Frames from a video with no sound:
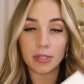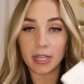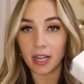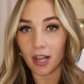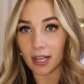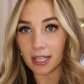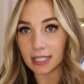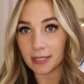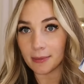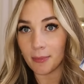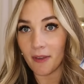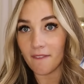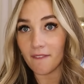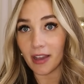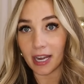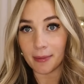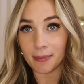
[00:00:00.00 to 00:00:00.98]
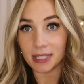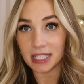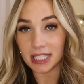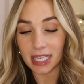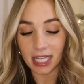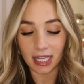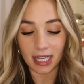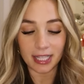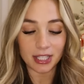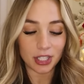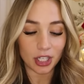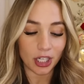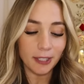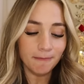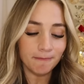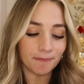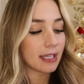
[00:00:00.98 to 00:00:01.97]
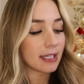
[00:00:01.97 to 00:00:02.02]
So I got some vitamin C
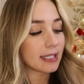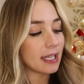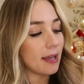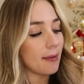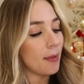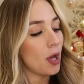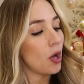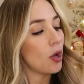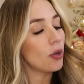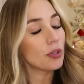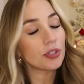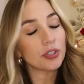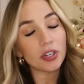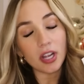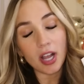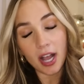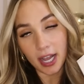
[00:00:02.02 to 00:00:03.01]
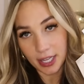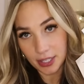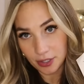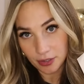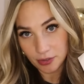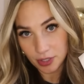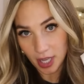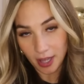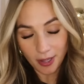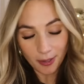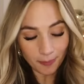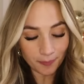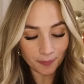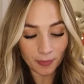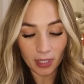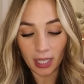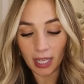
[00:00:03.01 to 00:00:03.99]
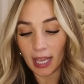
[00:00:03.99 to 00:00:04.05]
cleanser, some Ultra Hydro
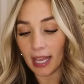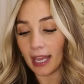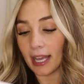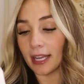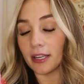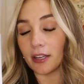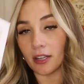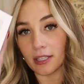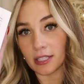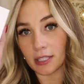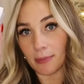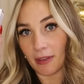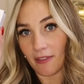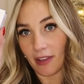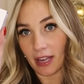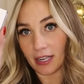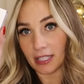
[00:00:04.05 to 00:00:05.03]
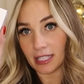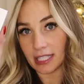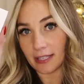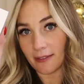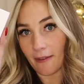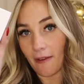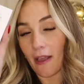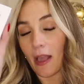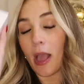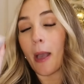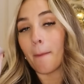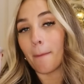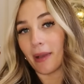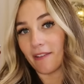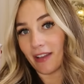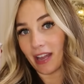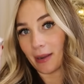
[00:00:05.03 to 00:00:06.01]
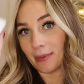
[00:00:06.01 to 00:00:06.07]
Gel, and also my vitamin,
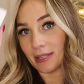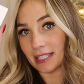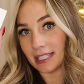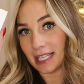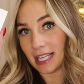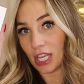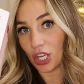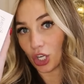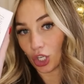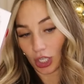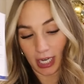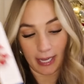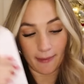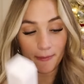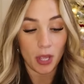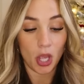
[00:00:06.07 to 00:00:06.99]
my vitamin C cream.